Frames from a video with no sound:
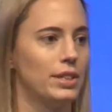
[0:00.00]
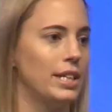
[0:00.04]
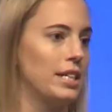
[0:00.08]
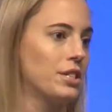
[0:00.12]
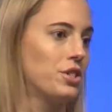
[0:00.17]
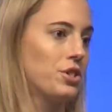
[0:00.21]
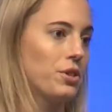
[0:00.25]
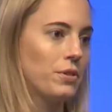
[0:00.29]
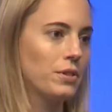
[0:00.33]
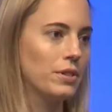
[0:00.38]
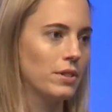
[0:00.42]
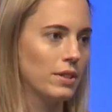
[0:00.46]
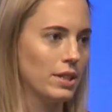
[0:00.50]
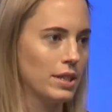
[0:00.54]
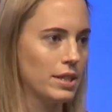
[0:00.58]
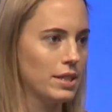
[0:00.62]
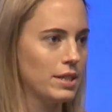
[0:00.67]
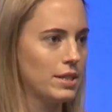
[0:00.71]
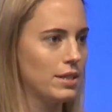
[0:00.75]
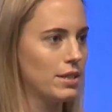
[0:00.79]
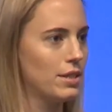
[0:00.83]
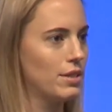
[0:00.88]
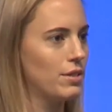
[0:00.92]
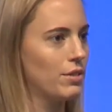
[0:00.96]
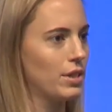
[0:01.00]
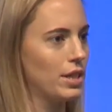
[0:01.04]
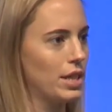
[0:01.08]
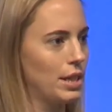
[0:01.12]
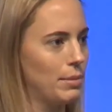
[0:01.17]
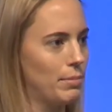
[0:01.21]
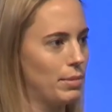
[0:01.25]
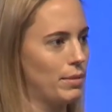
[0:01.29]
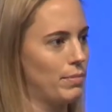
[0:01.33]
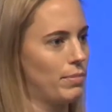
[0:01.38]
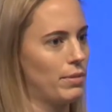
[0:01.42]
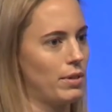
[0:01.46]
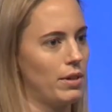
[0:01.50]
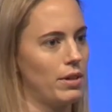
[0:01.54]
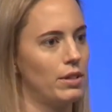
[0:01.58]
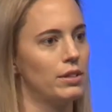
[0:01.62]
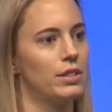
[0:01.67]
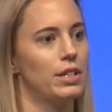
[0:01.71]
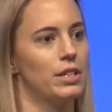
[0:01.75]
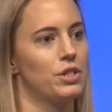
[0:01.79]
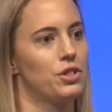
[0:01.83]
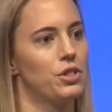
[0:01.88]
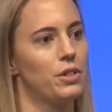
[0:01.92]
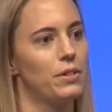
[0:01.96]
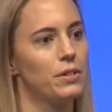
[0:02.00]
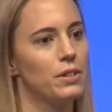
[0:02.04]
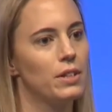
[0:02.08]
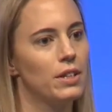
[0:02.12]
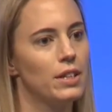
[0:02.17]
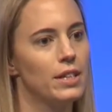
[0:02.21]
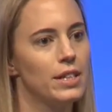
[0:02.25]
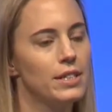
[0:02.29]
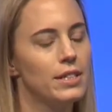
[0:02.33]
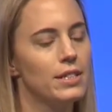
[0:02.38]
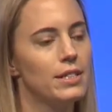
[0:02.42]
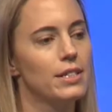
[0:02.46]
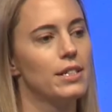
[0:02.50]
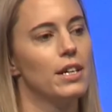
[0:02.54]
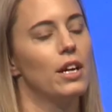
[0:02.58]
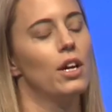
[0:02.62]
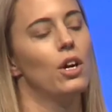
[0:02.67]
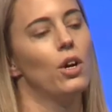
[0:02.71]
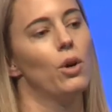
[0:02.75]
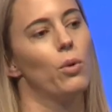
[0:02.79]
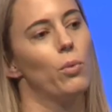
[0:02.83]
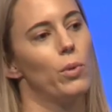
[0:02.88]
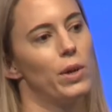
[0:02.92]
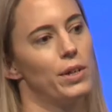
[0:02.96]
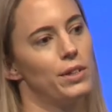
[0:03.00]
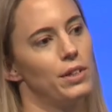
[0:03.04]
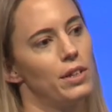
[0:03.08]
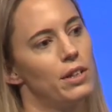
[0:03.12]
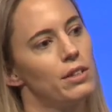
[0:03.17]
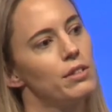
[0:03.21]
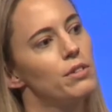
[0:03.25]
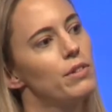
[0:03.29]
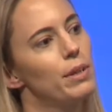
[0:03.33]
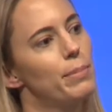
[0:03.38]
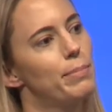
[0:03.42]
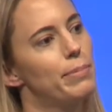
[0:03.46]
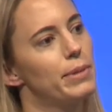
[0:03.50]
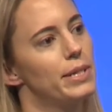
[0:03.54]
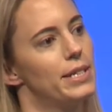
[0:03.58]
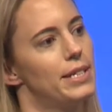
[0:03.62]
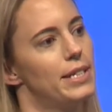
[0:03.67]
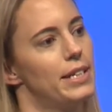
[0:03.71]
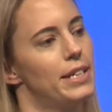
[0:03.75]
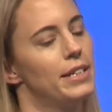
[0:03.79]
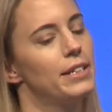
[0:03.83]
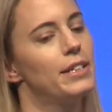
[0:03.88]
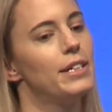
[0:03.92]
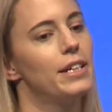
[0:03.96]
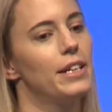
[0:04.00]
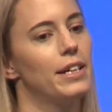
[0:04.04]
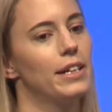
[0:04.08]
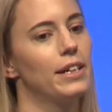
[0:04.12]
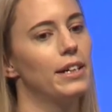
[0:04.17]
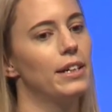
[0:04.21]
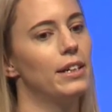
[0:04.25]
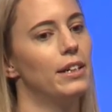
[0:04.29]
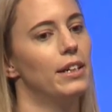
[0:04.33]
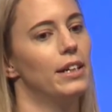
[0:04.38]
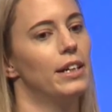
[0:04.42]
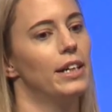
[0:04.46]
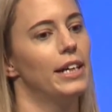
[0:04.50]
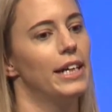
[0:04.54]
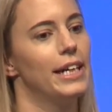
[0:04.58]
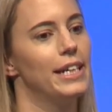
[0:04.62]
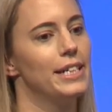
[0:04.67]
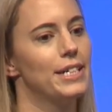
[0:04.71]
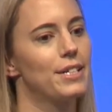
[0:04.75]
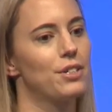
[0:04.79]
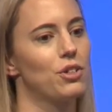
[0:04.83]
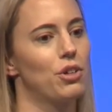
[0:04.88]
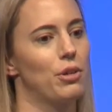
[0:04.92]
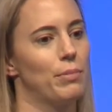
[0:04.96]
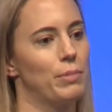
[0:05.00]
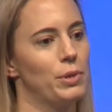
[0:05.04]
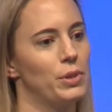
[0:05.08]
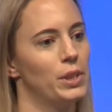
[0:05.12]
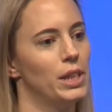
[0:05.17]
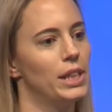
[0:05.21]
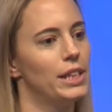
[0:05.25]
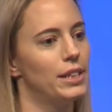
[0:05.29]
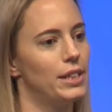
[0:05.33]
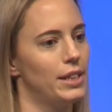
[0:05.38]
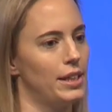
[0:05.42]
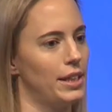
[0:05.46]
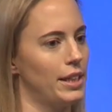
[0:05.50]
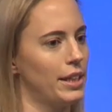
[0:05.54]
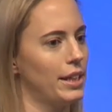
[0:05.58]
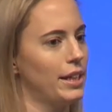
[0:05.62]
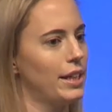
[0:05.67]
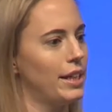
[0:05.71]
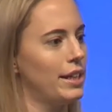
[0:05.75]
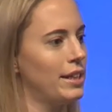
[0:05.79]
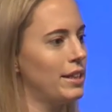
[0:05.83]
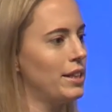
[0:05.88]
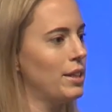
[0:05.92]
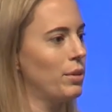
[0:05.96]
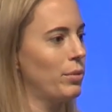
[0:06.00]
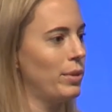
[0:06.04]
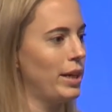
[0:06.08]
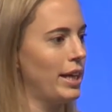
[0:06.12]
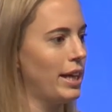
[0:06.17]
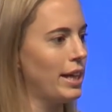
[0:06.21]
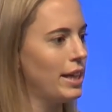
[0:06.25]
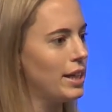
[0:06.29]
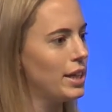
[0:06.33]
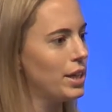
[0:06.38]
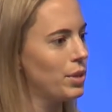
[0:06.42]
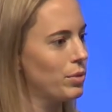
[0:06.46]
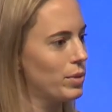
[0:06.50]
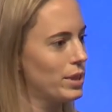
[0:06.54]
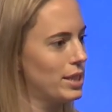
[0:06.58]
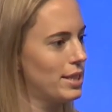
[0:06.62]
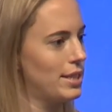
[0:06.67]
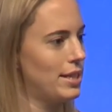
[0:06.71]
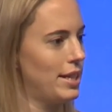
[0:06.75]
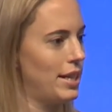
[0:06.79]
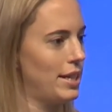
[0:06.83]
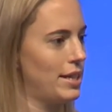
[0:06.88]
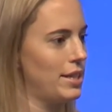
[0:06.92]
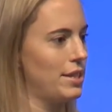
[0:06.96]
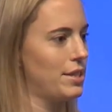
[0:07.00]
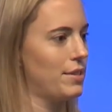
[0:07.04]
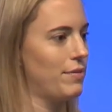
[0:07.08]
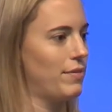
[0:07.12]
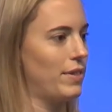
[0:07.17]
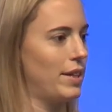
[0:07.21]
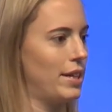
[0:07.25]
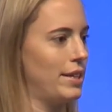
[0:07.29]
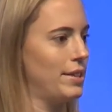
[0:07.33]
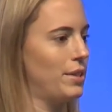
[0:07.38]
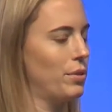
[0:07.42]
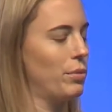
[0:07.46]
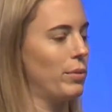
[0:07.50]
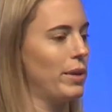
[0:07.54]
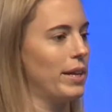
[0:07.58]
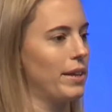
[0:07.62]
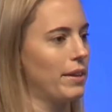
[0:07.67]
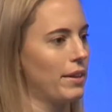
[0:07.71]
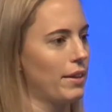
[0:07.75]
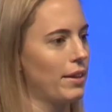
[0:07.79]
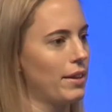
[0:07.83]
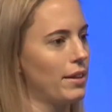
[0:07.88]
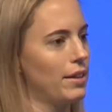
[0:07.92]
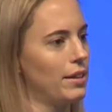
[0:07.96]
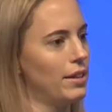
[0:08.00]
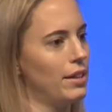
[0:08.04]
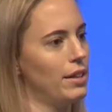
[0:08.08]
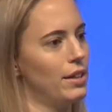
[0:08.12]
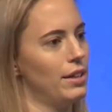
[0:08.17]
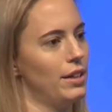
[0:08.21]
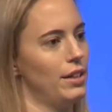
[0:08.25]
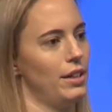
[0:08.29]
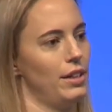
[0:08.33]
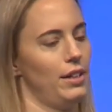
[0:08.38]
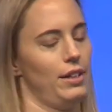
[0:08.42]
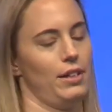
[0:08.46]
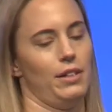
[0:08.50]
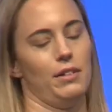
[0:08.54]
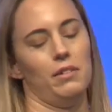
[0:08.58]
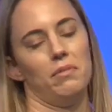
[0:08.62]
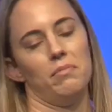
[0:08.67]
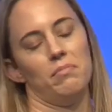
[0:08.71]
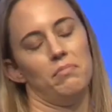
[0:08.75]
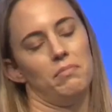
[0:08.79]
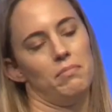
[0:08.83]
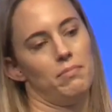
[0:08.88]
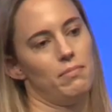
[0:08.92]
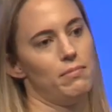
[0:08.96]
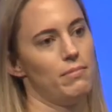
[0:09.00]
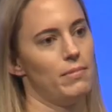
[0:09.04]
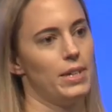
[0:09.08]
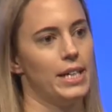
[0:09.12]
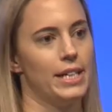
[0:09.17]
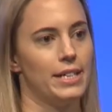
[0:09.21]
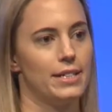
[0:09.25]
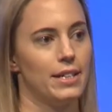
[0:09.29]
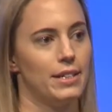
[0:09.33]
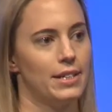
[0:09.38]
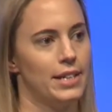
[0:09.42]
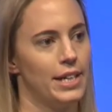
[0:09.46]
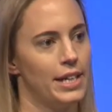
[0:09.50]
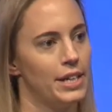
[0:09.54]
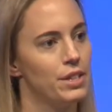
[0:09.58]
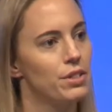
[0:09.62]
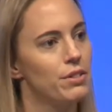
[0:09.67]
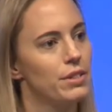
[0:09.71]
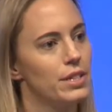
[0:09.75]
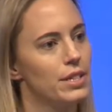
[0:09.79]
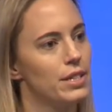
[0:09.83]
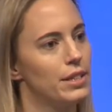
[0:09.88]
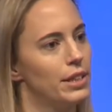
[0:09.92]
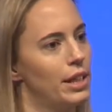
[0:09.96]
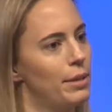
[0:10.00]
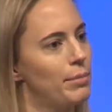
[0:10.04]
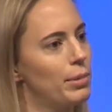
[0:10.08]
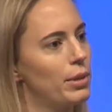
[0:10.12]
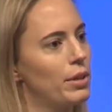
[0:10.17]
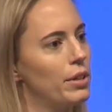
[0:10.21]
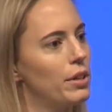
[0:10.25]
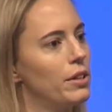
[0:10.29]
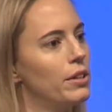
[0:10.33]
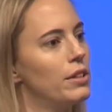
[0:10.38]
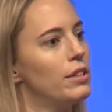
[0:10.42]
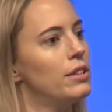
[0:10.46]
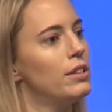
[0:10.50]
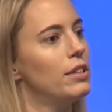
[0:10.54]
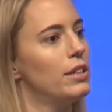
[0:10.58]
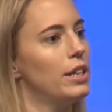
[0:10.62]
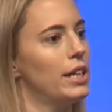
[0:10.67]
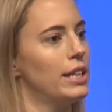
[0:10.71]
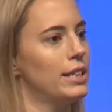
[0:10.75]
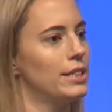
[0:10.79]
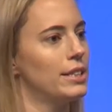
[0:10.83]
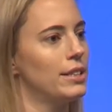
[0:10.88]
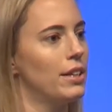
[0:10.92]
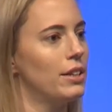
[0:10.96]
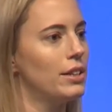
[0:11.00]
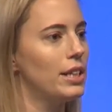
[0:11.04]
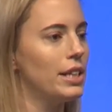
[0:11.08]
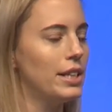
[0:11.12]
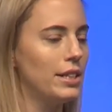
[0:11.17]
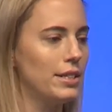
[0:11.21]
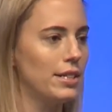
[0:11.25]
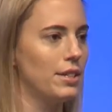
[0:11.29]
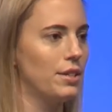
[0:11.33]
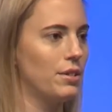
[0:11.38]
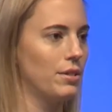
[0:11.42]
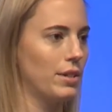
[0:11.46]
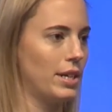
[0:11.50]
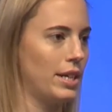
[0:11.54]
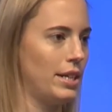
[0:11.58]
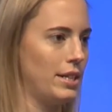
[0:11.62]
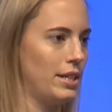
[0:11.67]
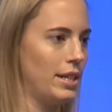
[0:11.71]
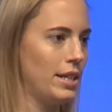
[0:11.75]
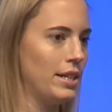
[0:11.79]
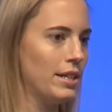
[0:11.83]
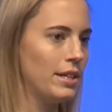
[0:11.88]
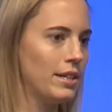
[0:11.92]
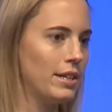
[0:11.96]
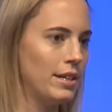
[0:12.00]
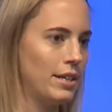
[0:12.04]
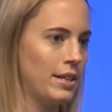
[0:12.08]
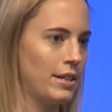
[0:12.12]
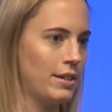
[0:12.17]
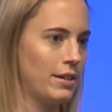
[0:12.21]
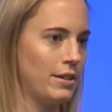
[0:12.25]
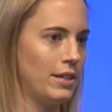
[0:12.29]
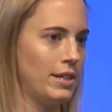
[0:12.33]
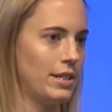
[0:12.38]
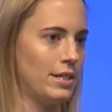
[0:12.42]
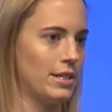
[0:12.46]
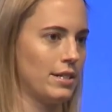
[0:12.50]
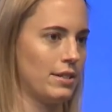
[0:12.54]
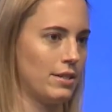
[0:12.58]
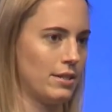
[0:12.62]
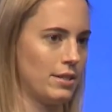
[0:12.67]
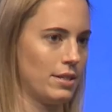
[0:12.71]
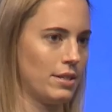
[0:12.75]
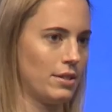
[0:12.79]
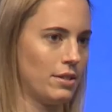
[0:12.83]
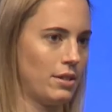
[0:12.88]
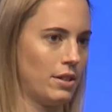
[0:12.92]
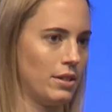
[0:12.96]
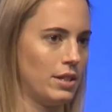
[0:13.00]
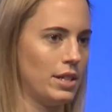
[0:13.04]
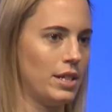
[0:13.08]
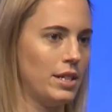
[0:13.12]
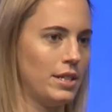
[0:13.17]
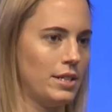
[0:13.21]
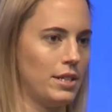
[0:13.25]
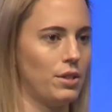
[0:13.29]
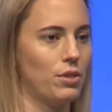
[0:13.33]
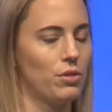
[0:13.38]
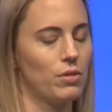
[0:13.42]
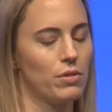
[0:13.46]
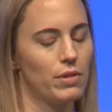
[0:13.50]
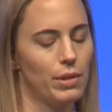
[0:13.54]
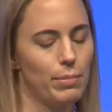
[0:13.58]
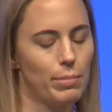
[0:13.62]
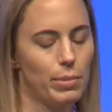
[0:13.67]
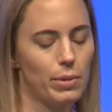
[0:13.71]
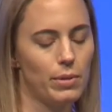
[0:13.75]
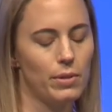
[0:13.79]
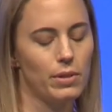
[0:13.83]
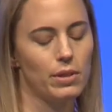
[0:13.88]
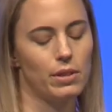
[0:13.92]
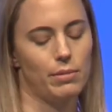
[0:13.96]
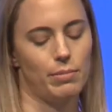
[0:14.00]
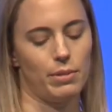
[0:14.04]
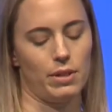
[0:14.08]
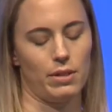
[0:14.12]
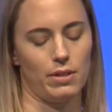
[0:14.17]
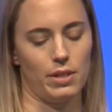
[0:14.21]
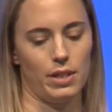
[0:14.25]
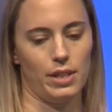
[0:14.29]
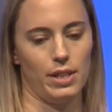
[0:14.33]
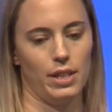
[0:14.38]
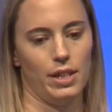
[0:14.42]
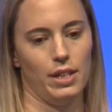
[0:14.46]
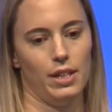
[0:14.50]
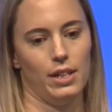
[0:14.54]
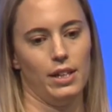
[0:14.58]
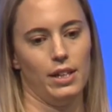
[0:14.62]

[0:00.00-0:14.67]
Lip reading: journalists, to keep it broad, that journalists were not representing his community in the way he was satisfied with. It's a dangerous neighborhood. It's not easy to get in there. It's also not easy to report about it.